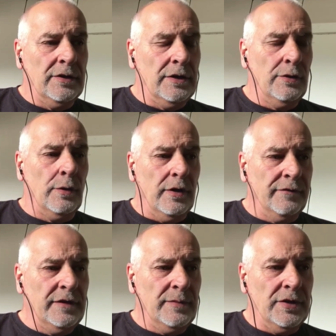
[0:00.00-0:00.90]
know of
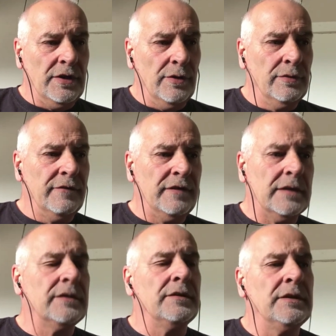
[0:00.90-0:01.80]
him. I know the
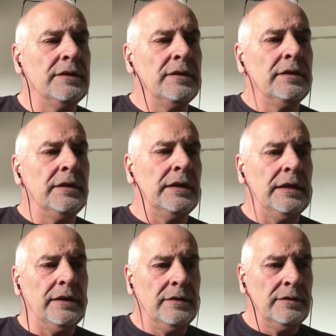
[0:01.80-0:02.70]
fact that
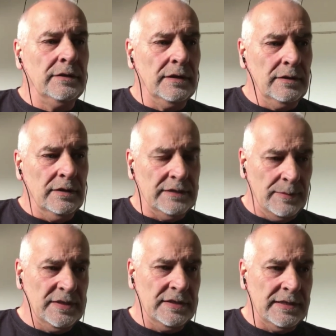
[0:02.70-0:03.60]
he
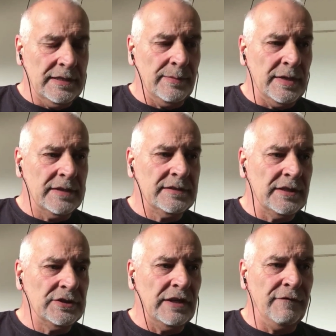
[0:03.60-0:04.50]
attempted to take a black
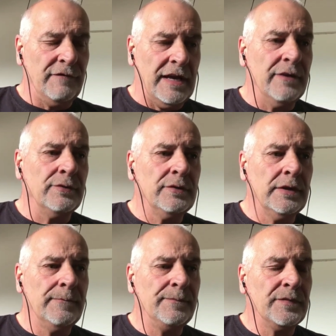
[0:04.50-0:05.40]
sash and he failed,
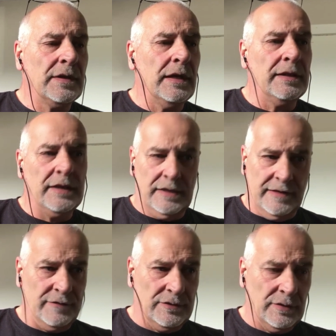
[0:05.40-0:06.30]
and then he
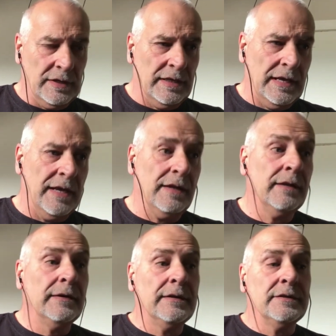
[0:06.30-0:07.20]
never took it again.
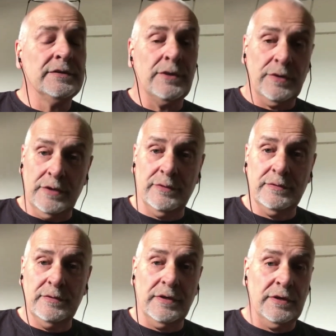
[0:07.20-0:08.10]
So I
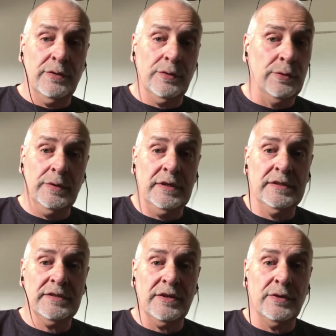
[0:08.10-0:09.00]
know who he
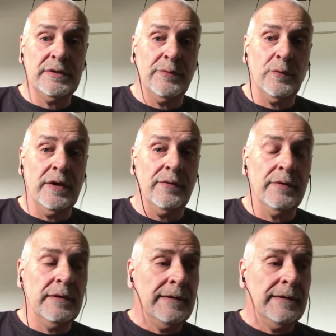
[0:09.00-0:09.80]
is. I know damn well